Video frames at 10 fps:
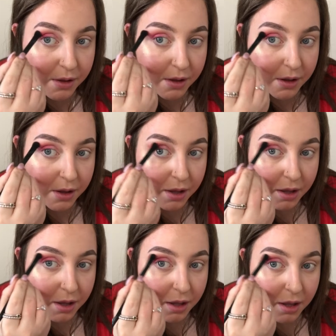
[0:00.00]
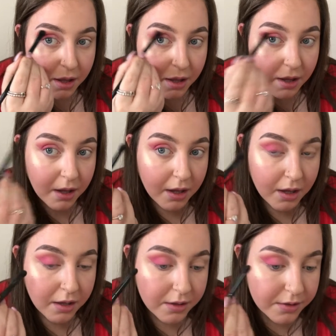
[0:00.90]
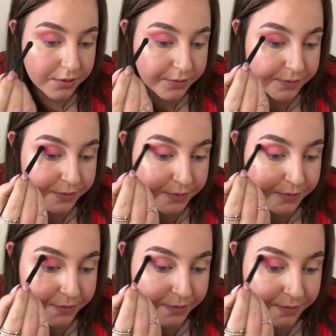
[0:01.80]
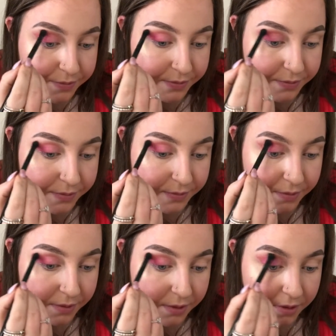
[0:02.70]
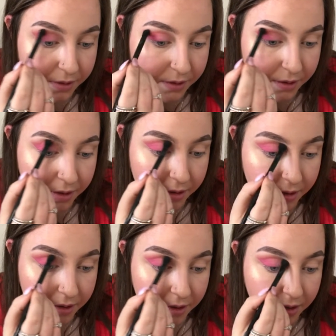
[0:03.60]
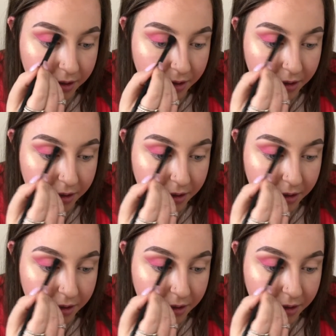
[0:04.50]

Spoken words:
No one is speaking in this clip.